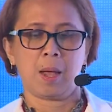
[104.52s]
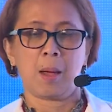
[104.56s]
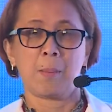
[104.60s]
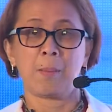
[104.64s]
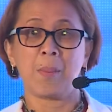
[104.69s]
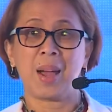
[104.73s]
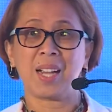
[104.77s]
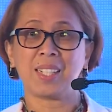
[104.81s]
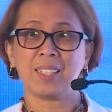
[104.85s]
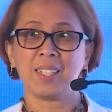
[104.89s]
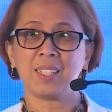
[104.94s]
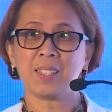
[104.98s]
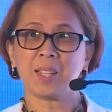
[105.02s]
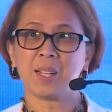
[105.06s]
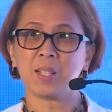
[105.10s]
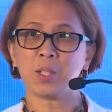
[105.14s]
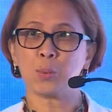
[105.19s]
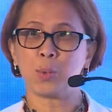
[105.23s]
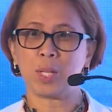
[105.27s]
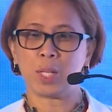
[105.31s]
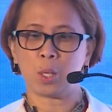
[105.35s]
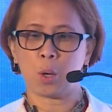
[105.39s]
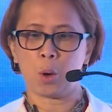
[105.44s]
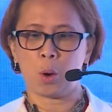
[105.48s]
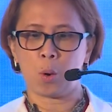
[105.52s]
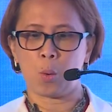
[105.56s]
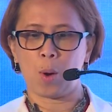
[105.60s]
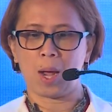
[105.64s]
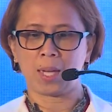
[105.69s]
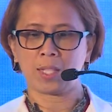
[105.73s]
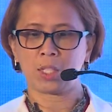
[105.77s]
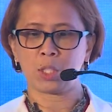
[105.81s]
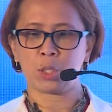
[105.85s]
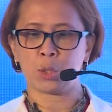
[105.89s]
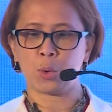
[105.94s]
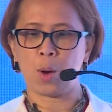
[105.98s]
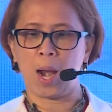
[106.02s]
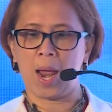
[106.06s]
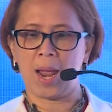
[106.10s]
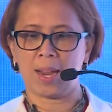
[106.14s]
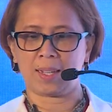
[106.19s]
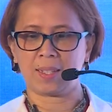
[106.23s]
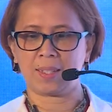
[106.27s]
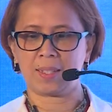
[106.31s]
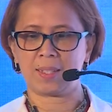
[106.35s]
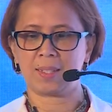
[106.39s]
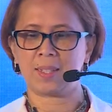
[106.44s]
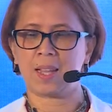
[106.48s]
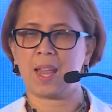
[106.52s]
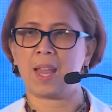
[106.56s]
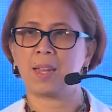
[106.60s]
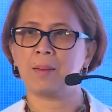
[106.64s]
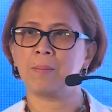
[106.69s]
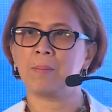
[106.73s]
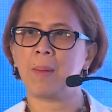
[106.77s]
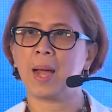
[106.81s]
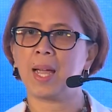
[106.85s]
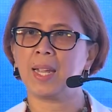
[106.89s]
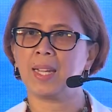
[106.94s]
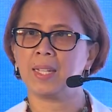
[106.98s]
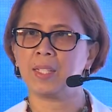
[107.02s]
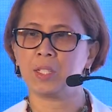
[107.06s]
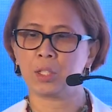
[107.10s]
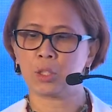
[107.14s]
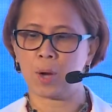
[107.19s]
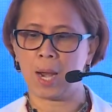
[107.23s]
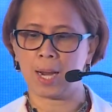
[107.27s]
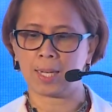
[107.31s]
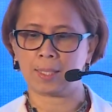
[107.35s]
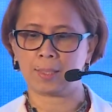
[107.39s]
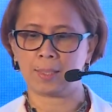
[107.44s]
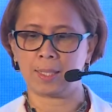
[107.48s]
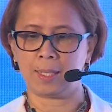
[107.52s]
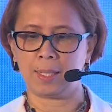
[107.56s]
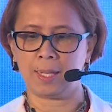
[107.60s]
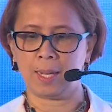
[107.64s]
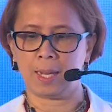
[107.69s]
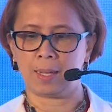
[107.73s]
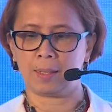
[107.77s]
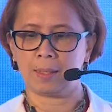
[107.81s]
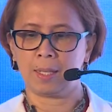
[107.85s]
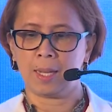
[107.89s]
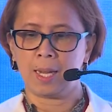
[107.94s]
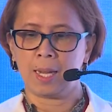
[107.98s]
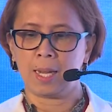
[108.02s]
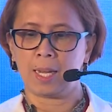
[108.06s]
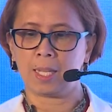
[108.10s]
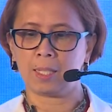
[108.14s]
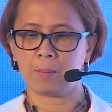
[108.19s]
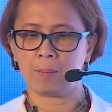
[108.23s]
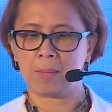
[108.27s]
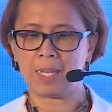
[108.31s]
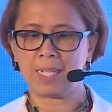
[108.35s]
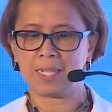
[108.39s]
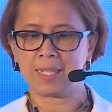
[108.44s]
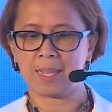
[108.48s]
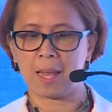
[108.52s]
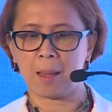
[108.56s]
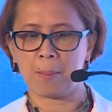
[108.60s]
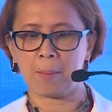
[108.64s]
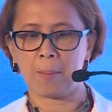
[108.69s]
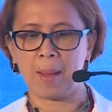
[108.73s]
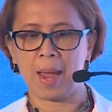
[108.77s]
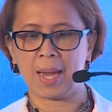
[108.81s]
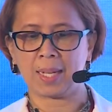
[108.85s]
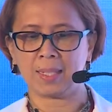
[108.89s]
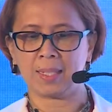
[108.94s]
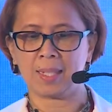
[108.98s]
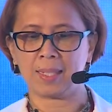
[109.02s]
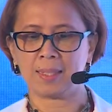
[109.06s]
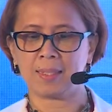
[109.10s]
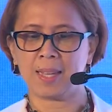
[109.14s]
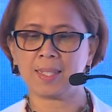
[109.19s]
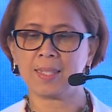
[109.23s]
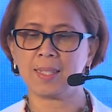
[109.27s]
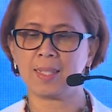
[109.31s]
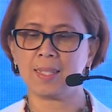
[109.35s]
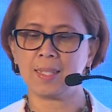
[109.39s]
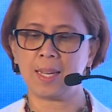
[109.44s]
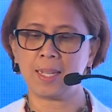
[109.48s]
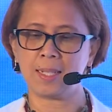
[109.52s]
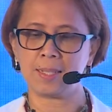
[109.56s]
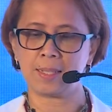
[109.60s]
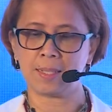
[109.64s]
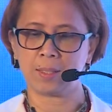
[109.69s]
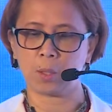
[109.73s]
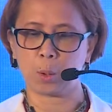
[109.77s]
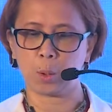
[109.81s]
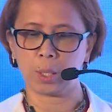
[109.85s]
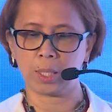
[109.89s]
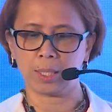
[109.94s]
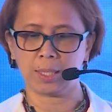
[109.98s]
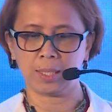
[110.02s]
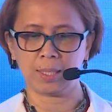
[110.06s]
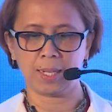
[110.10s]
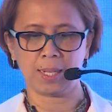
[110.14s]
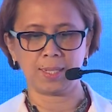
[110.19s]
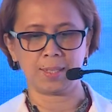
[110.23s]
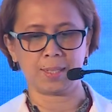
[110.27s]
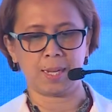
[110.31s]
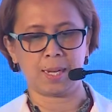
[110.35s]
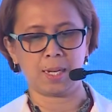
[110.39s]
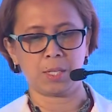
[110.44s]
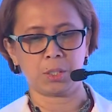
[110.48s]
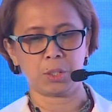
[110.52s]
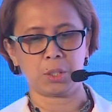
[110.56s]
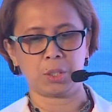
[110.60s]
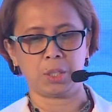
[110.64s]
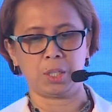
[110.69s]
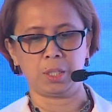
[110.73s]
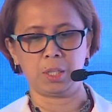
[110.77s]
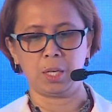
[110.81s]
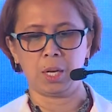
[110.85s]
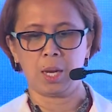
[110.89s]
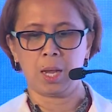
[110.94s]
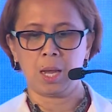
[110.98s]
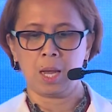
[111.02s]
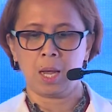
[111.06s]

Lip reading: Magnet, as we know, attracts, and by attracting, it means a Magnet designated organization.